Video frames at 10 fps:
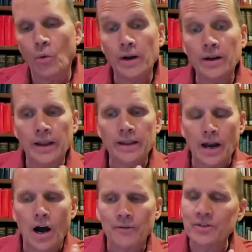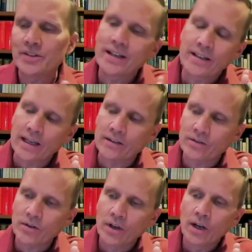where one, and that office
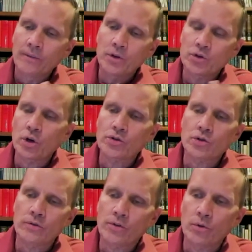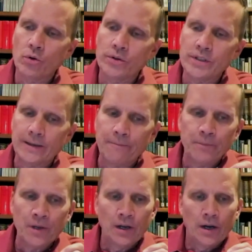dictates the structure of authority.
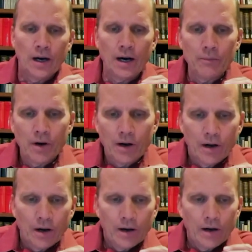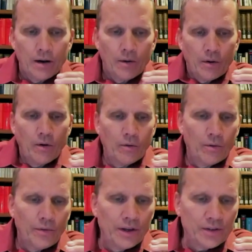Um,
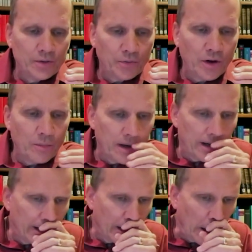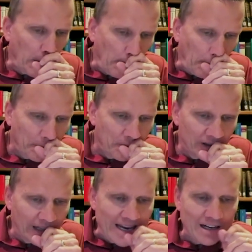this is from uh, um,
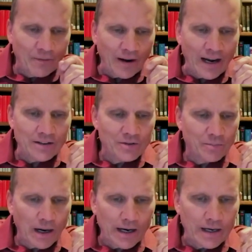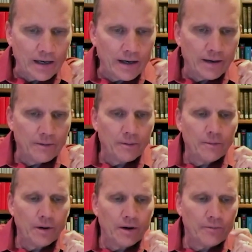the laying of hands by uh,
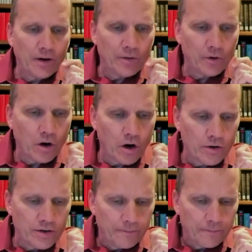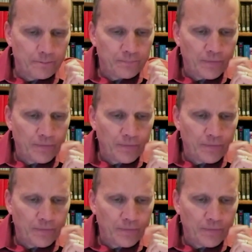uh, Father Hardin.